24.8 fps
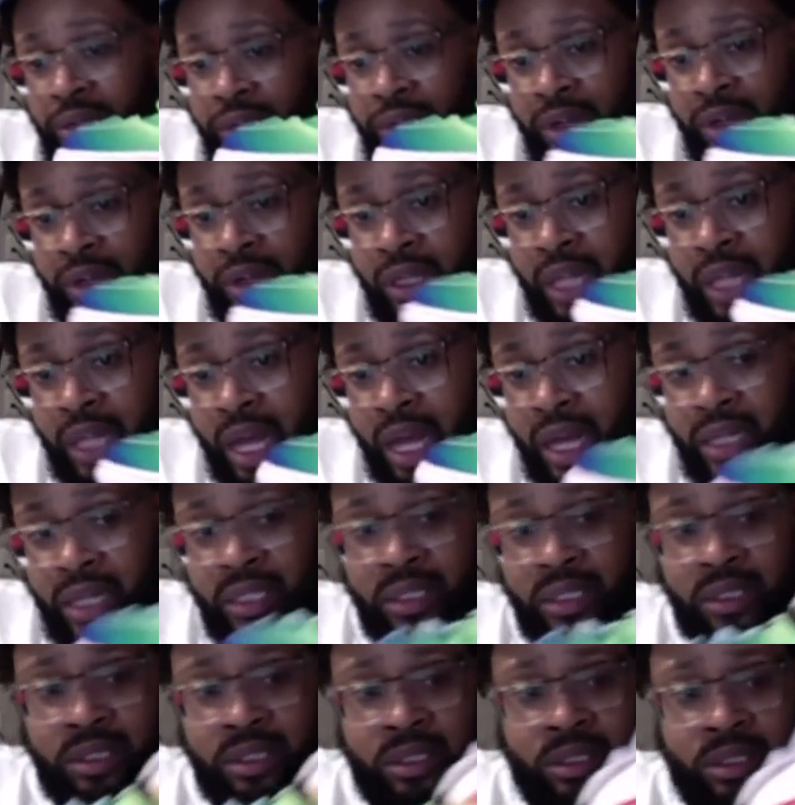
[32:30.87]
a lot of
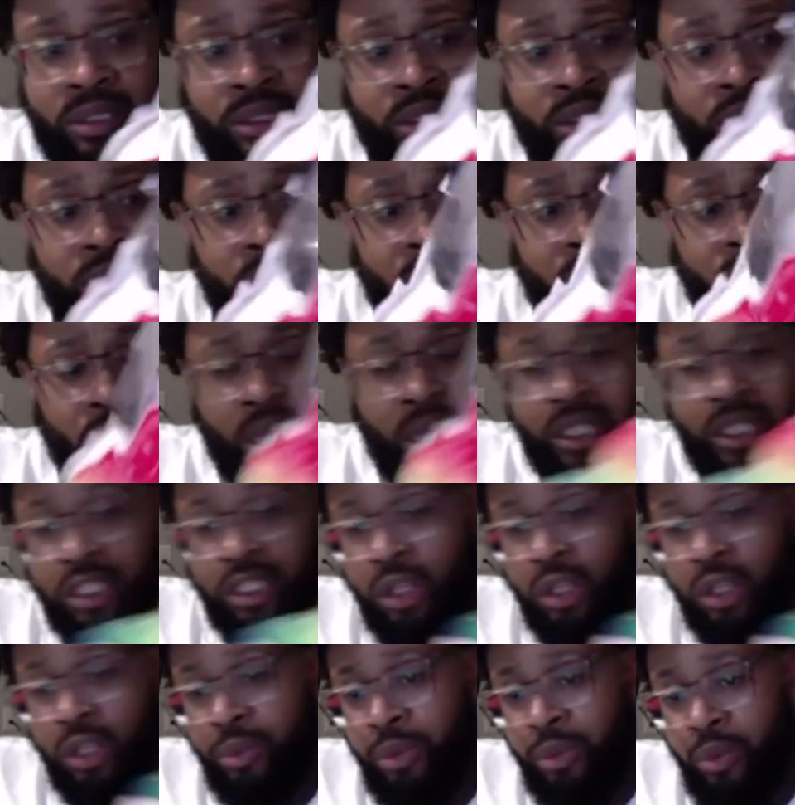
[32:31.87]
these. I just
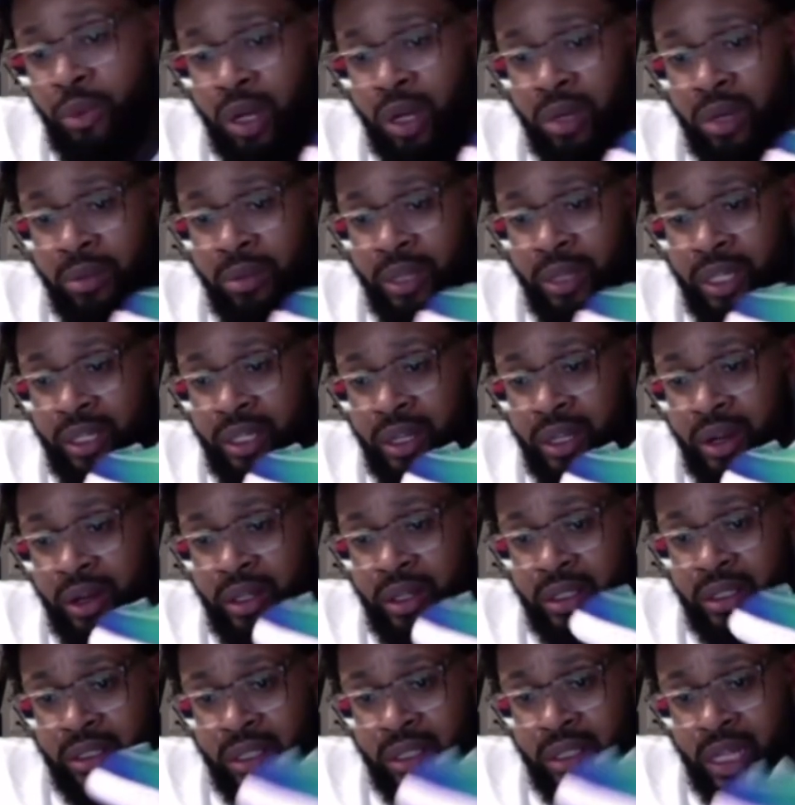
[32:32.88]
don't be wanting them to get
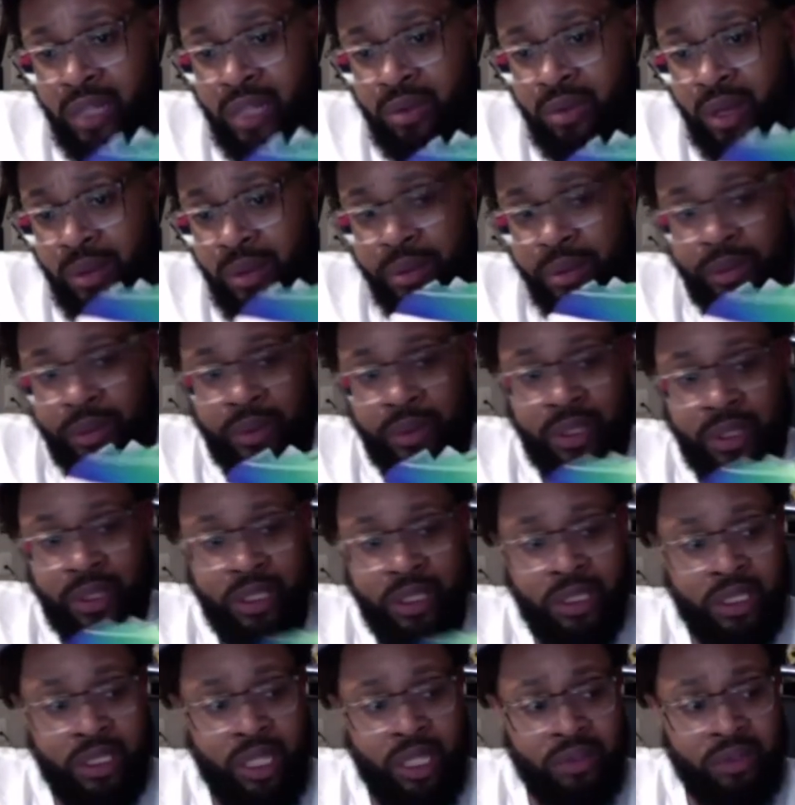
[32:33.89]
dirty, so that's why I be putting these
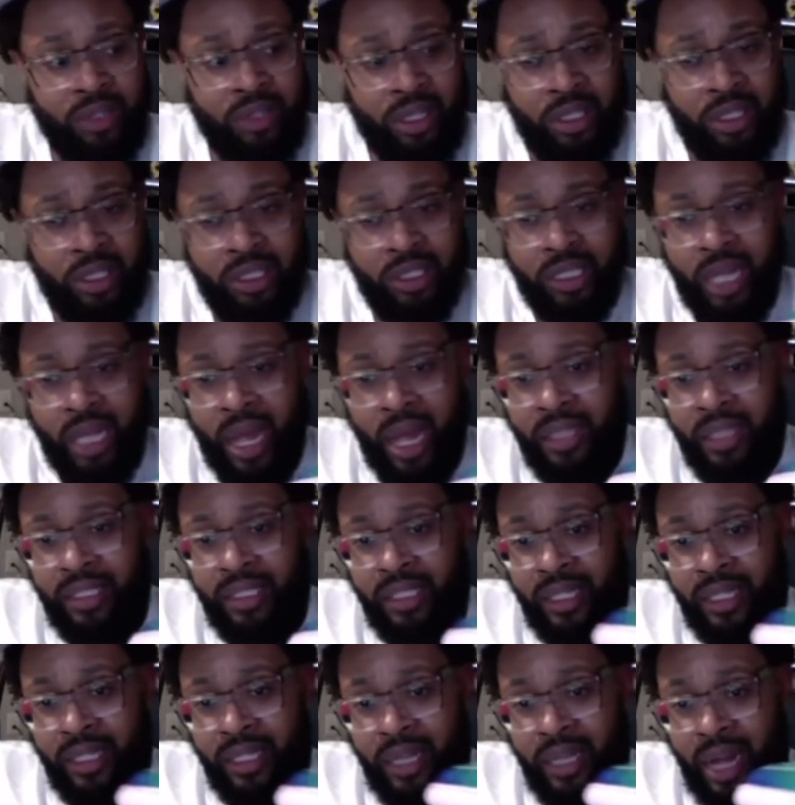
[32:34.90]
gloves on. This is a high
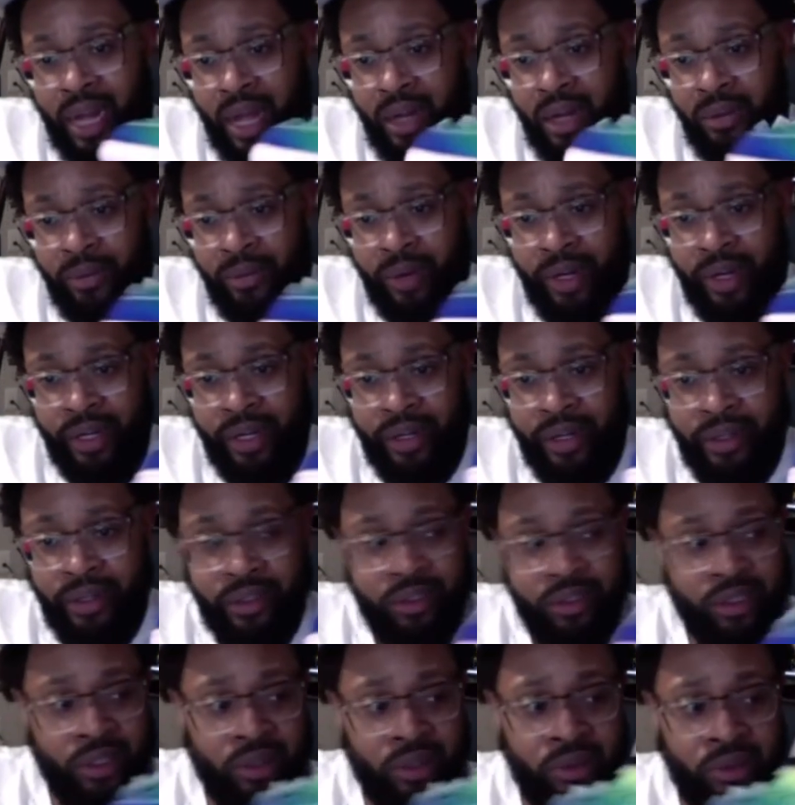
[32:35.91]
ticket item right here,
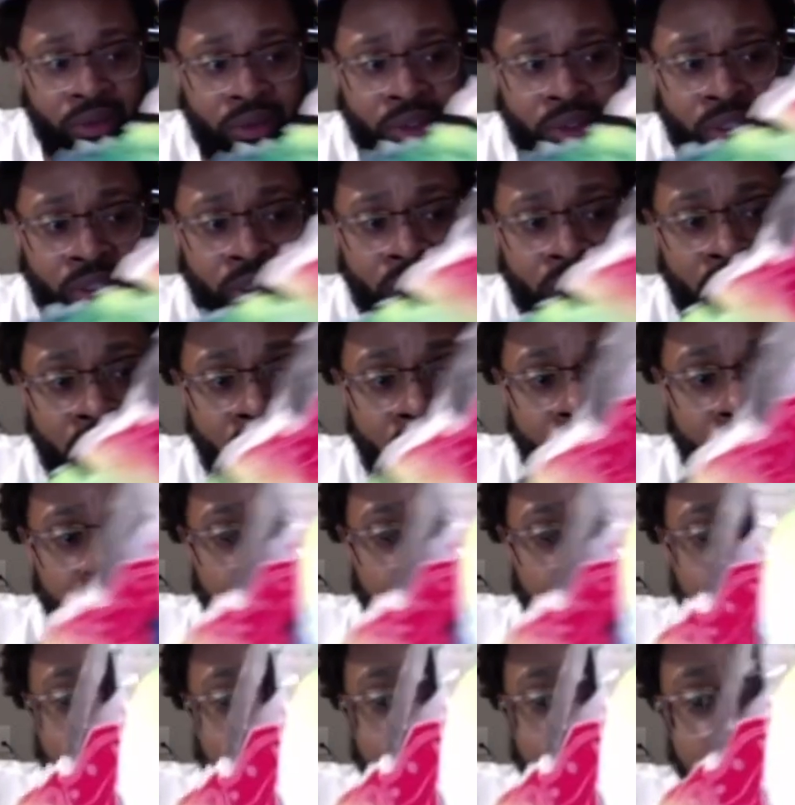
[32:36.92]
so
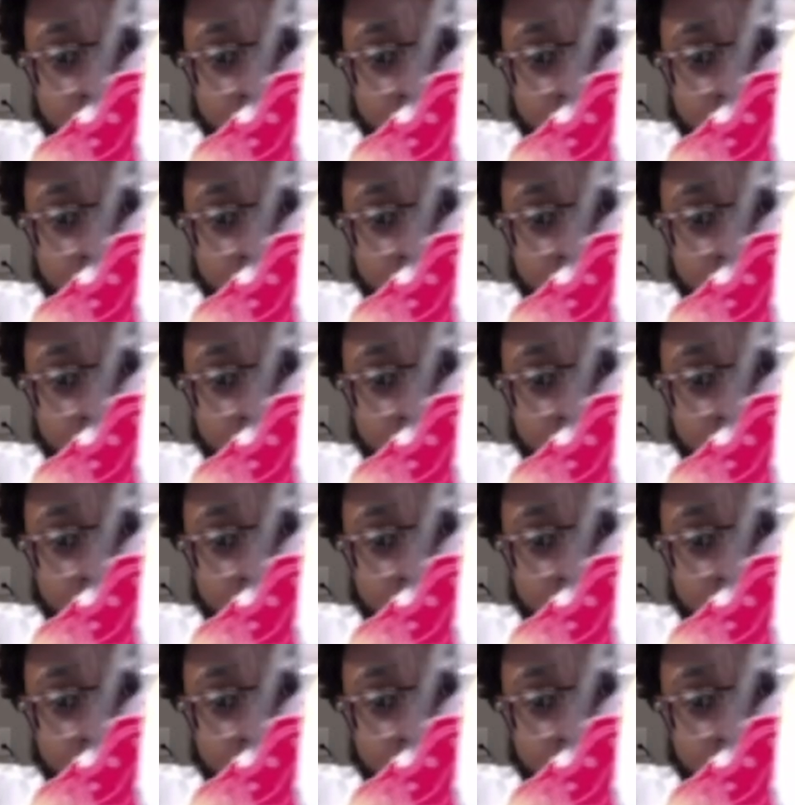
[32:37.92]
I don't